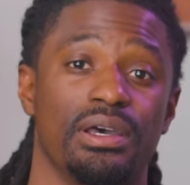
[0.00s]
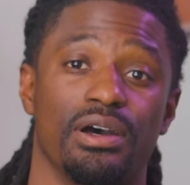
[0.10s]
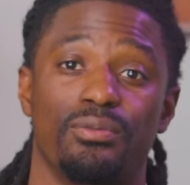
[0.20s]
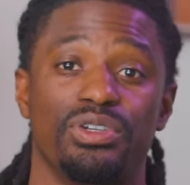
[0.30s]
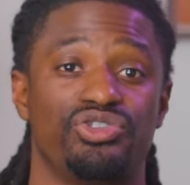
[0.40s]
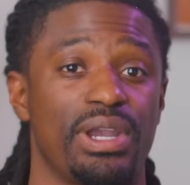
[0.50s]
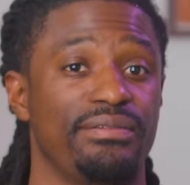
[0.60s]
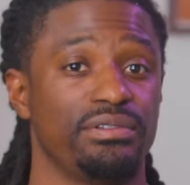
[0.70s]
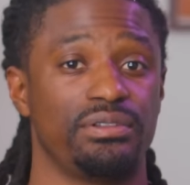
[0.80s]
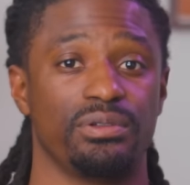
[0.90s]
We
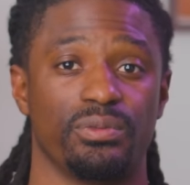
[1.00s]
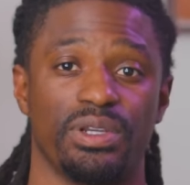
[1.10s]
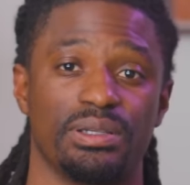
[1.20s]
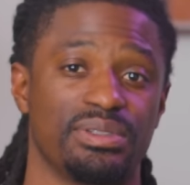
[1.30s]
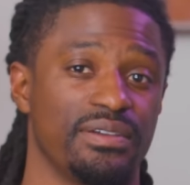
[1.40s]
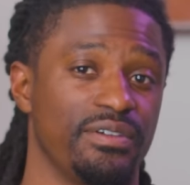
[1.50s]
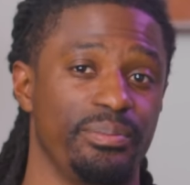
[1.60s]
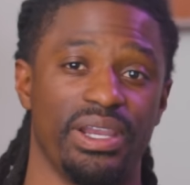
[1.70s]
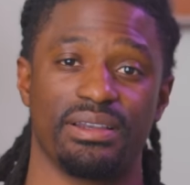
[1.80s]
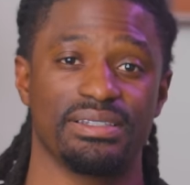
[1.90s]
traveled through the realms of
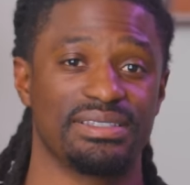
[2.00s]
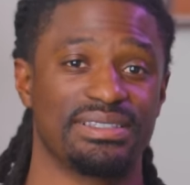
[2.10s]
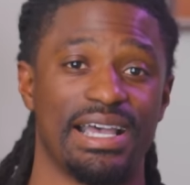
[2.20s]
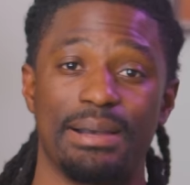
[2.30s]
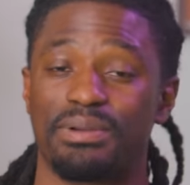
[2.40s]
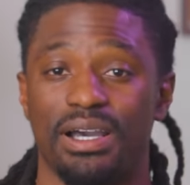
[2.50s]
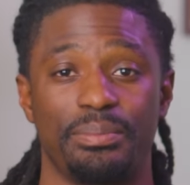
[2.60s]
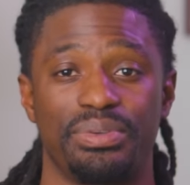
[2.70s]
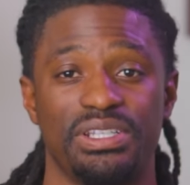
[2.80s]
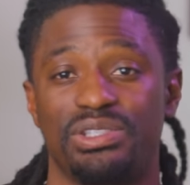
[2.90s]
America's top
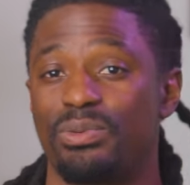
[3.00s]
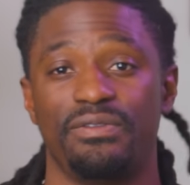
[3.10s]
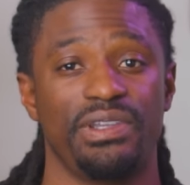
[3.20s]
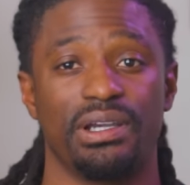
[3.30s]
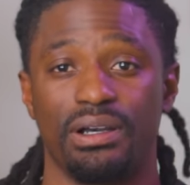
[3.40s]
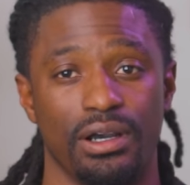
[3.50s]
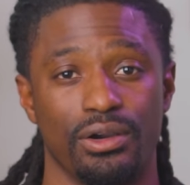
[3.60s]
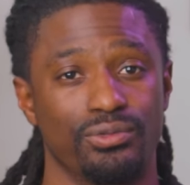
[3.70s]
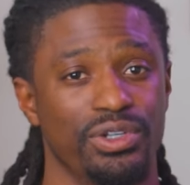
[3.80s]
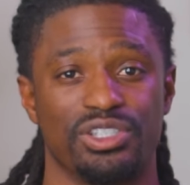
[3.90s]
companies with
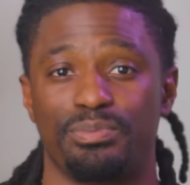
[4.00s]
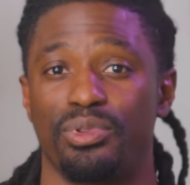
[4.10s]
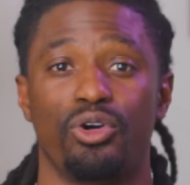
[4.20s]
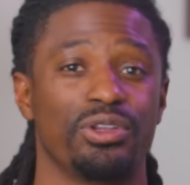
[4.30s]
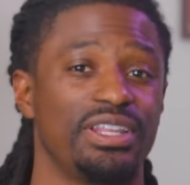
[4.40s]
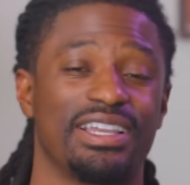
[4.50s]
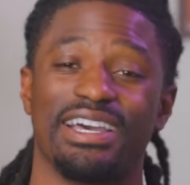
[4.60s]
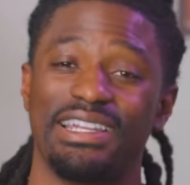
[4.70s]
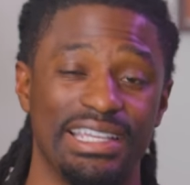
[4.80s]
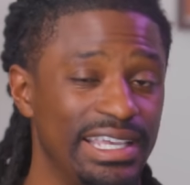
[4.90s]
VOO. We explored the
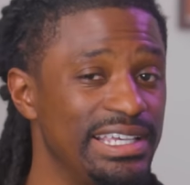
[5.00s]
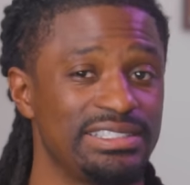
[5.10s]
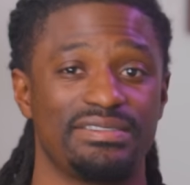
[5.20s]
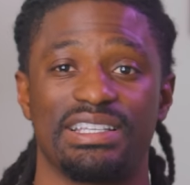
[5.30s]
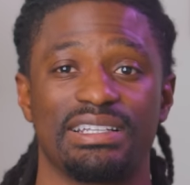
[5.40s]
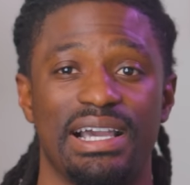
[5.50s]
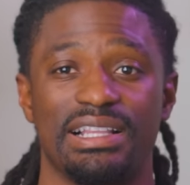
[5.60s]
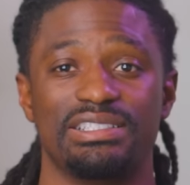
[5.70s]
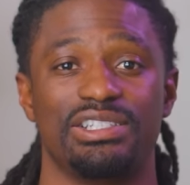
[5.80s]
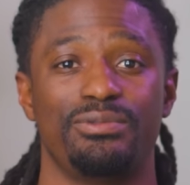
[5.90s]
cutting edge of
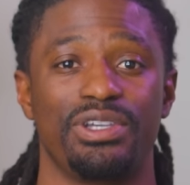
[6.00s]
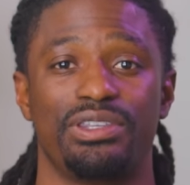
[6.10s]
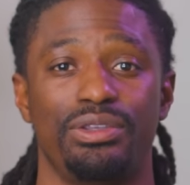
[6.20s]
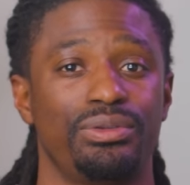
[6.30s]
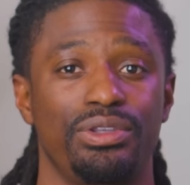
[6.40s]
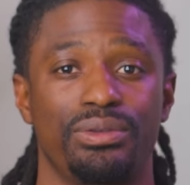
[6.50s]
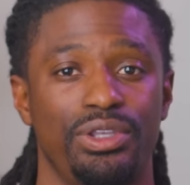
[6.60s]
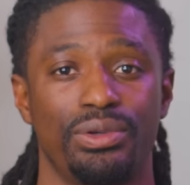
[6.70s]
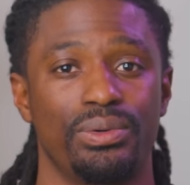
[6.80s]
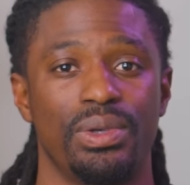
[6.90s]
technology with
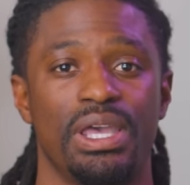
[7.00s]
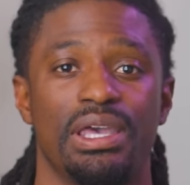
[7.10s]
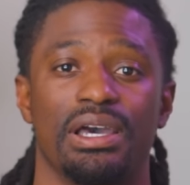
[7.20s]
QQQ.